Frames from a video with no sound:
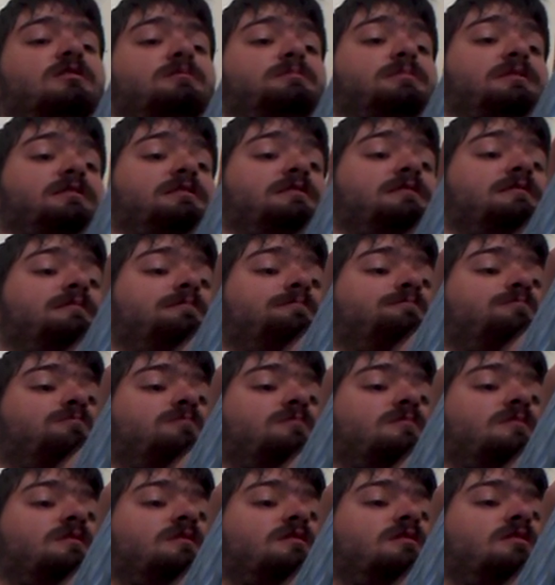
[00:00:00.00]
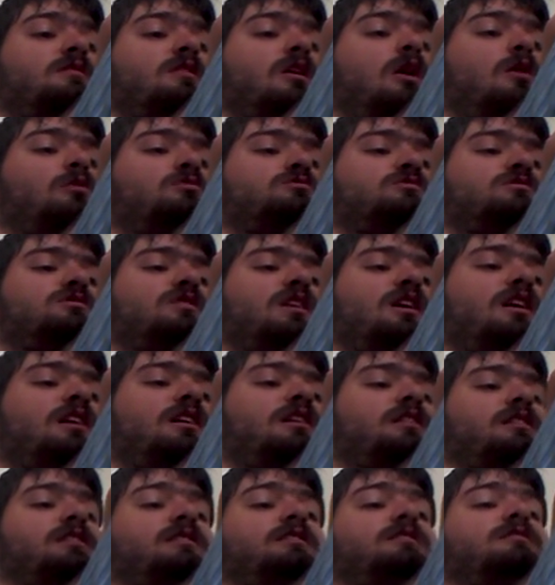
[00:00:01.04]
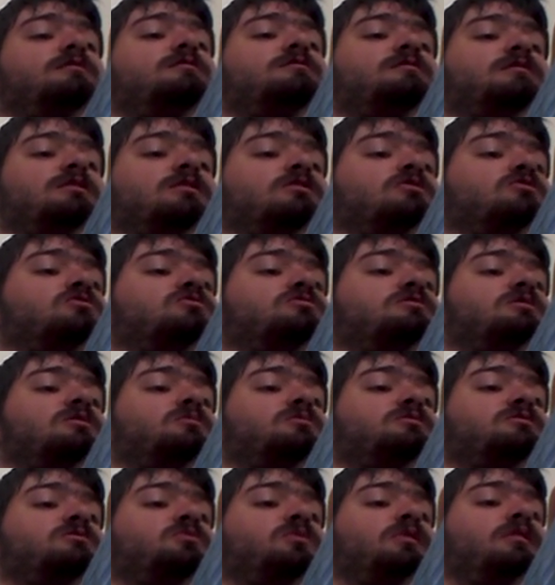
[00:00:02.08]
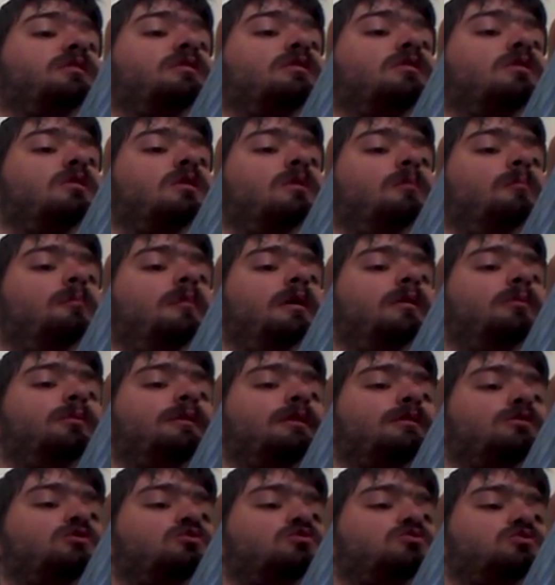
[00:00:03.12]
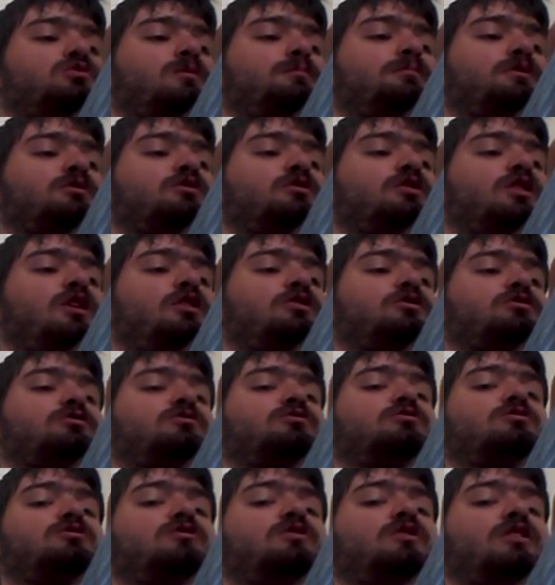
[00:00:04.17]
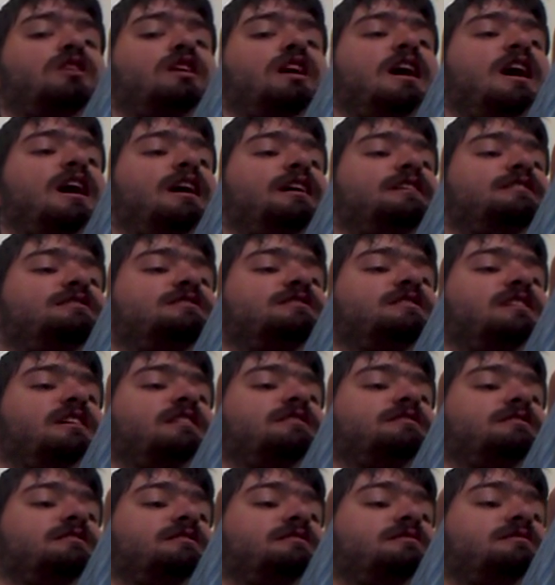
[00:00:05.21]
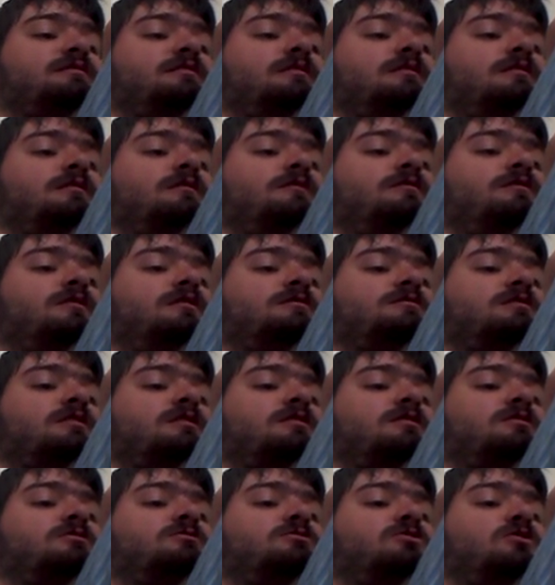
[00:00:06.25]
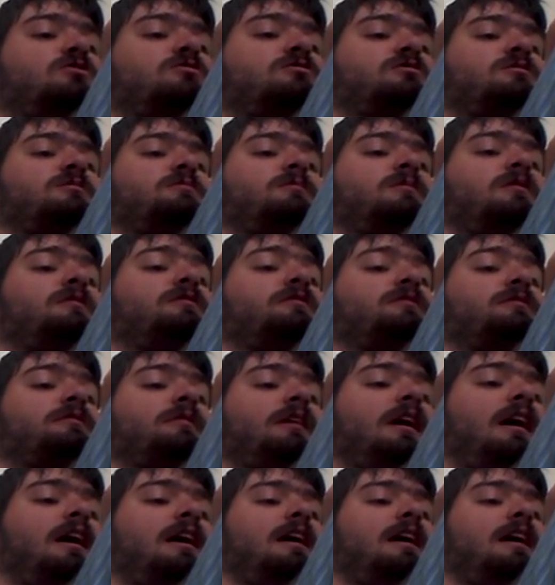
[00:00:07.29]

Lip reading: Derby. "I was thinking," he goes in the dream, "maybe I could do something together, like ice skating." Fluttershy choked on a muffin.